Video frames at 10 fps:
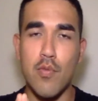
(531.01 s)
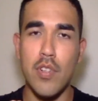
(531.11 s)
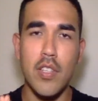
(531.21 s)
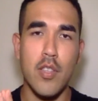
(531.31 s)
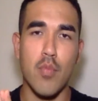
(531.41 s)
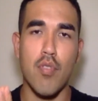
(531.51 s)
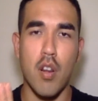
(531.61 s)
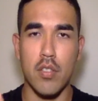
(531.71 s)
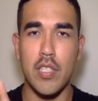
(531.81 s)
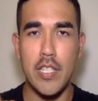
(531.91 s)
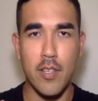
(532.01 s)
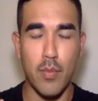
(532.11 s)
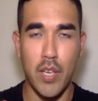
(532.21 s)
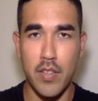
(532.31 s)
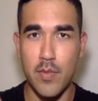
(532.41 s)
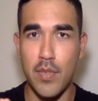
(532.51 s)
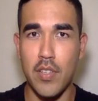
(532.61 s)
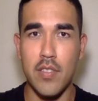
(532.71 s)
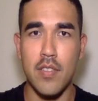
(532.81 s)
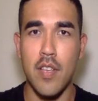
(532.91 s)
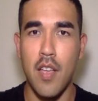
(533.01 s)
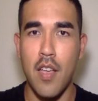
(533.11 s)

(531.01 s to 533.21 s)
really the product detail page, because